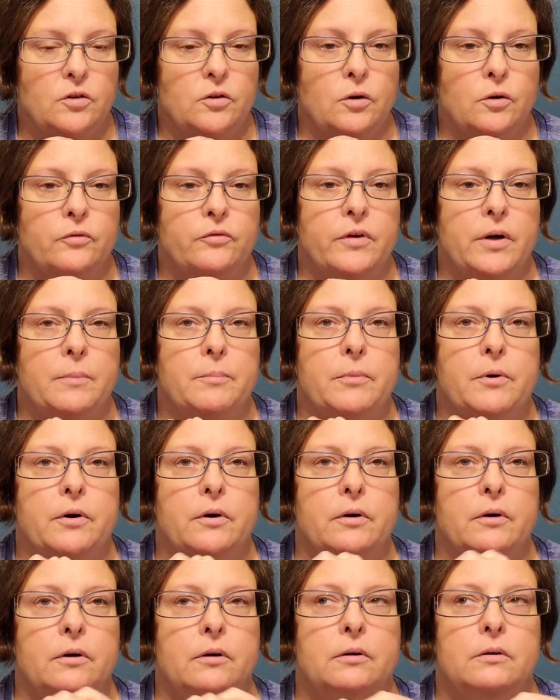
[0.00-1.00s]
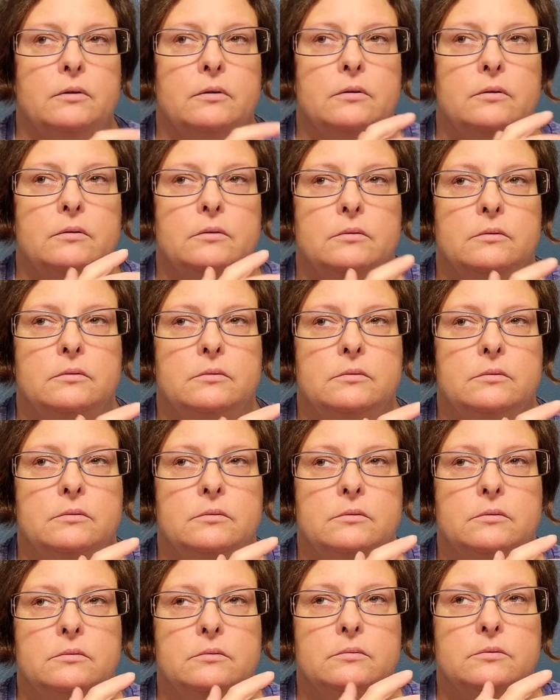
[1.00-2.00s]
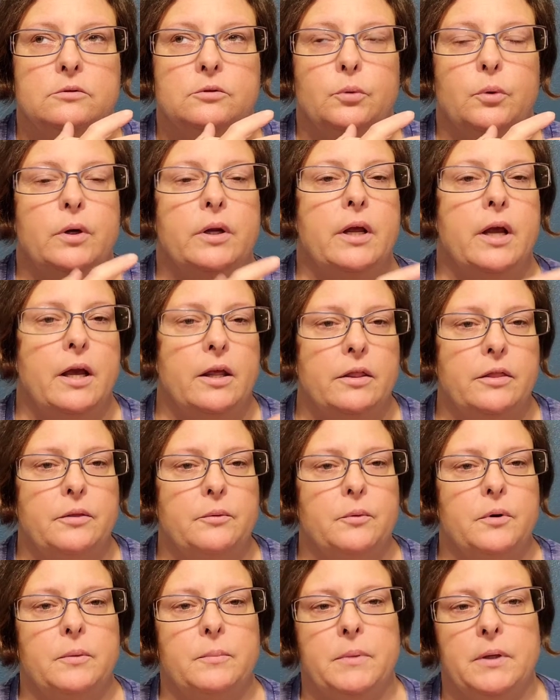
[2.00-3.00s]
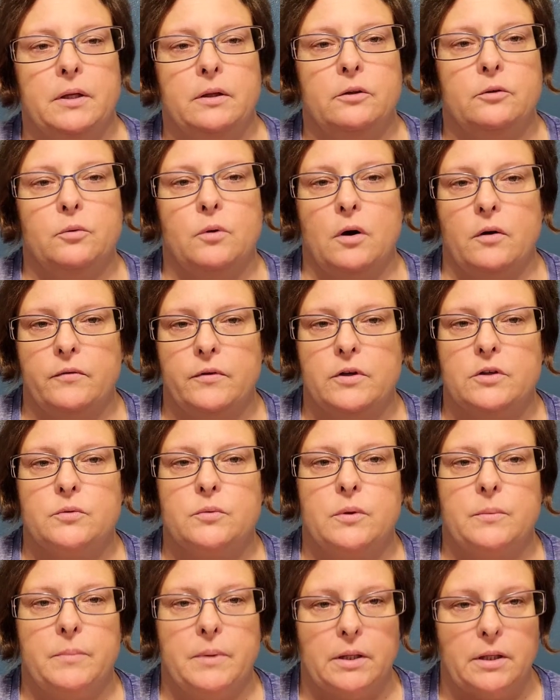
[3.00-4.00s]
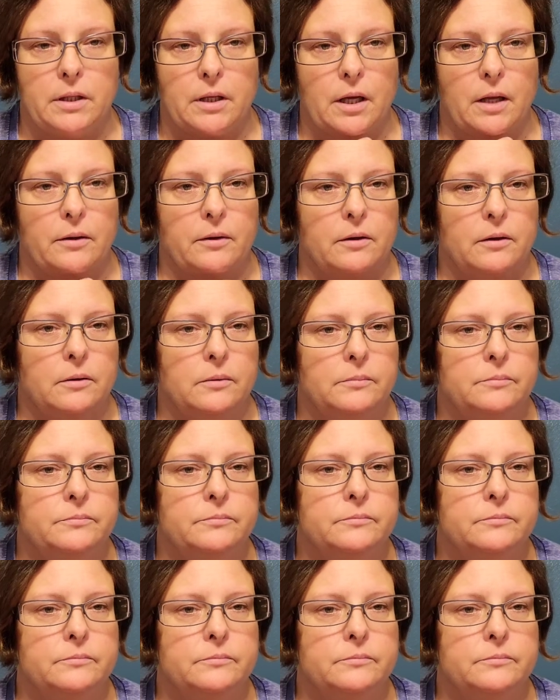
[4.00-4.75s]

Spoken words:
November 28th would have been 12 years we'd been together.